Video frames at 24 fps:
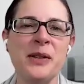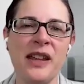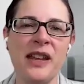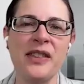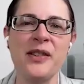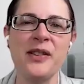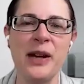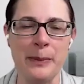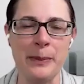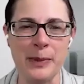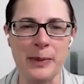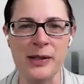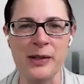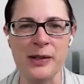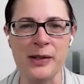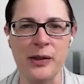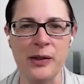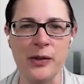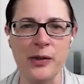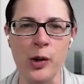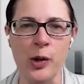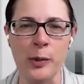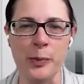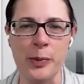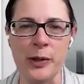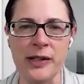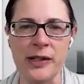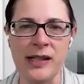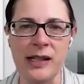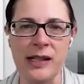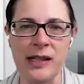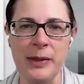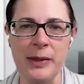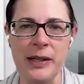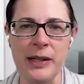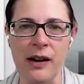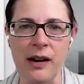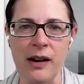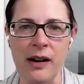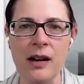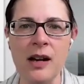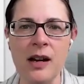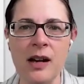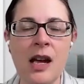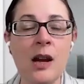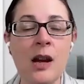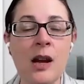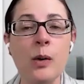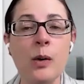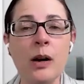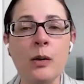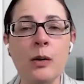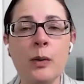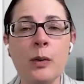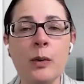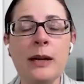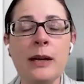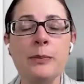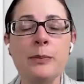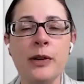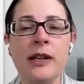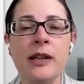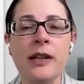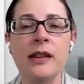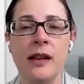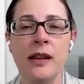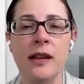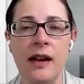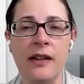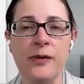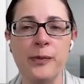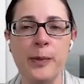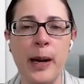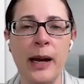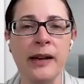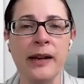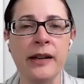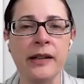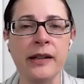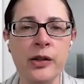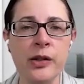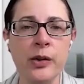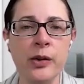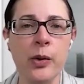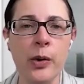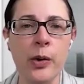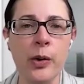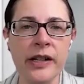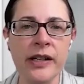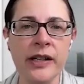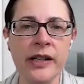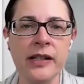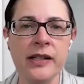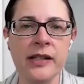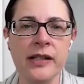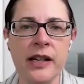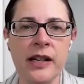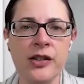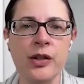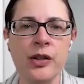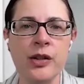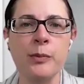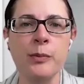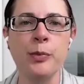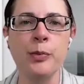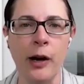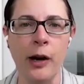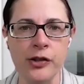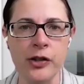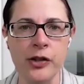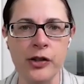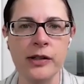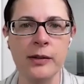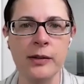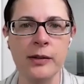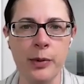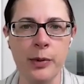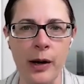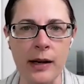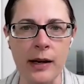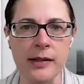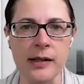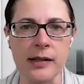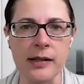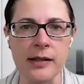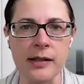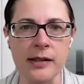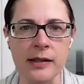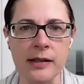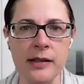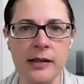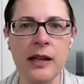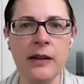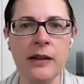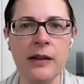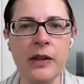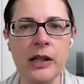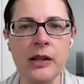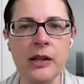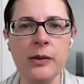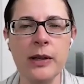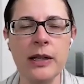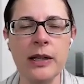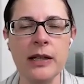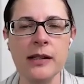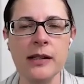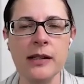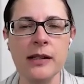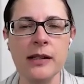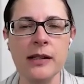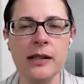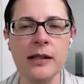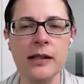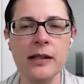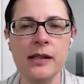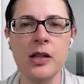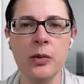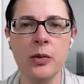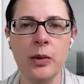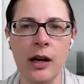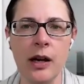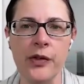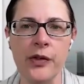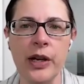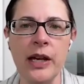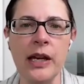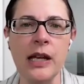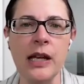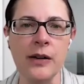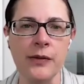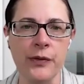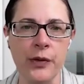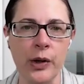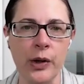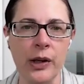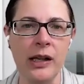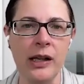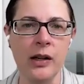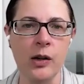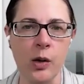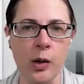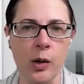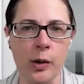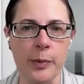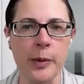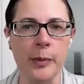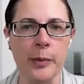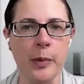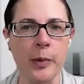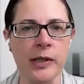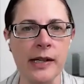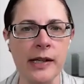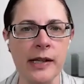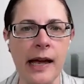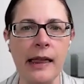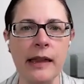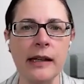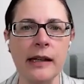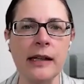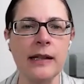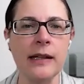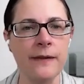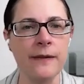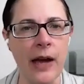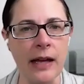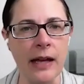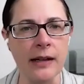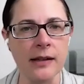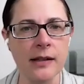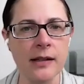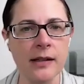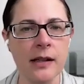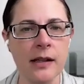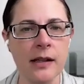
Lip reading: to another episode of Corporate CPR, where we breathe life back into your organization, projects, and processes, giving you insights to recovery and avoiding corporate mortality events.